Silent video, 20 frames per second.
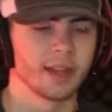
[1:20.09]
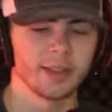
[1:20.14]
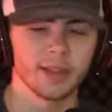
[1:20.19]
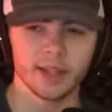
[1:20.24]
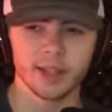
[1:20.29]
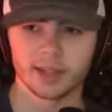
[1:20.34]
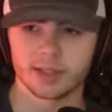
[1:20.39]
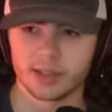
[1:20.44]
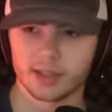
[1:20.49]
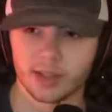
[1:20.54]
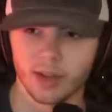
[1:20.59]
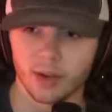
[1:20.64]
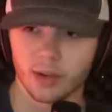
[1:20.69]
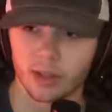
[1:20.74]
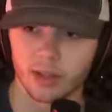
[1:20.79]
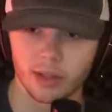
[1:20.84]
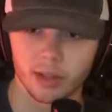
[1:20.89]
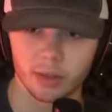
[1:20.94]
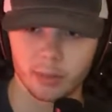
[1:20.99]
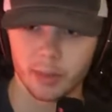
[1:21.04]
I think it snowed a
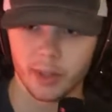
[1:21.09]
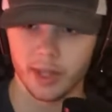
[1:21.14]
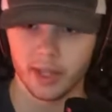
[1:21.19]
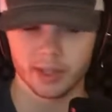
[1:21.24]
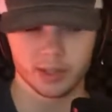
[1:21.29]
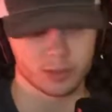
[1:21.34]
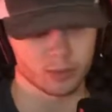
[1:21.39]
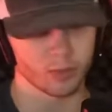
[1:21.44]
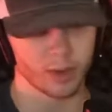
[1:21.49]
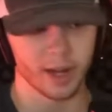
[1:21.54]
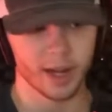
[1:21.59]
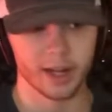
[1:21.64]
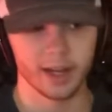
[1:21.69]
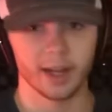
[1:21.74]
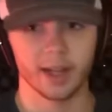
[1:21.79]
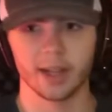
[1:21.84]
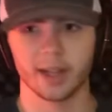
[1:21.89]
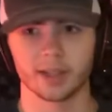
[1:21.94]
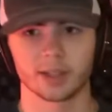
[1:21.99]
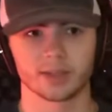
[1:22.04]
little bit. It's
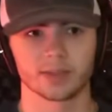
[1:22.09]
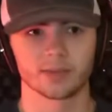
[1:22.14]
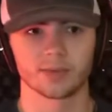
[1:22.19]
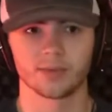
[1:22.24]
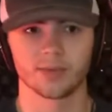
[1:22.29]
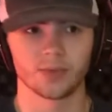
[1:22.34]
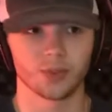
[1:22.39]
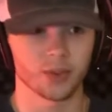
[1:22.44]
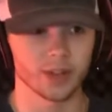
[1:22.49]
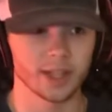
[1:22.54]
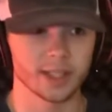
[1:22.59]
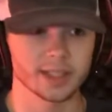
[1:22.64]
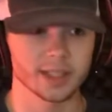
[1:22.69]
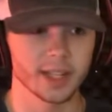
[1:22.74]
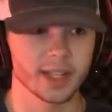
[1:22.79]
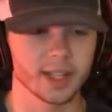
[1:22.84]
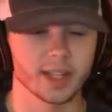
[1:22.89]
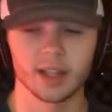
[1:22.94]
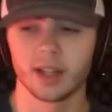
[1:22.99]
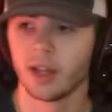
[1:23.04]
raining. It's
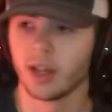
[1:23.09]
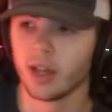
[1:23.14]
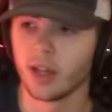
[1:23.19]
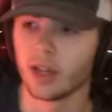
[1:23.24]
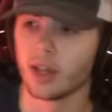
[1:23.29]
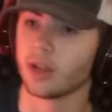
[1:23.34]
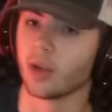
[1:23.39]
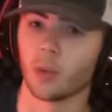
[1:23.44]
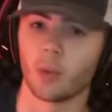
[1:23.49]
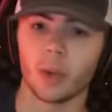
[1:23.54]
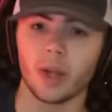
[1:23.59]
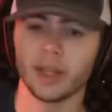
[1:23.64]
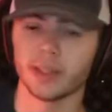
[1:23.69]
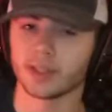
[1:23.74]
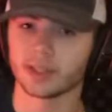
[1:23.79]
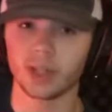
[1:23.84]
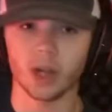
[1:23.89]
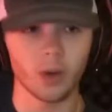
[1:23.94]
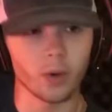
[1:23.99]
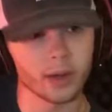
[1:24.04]
freezing. The
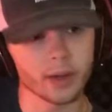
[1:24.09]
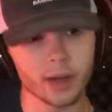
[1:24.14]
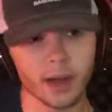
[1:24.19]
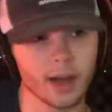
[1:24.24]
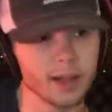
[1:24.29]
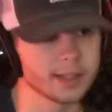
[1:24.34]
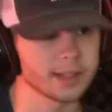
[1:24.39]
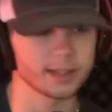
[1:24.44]
wind's going nuts.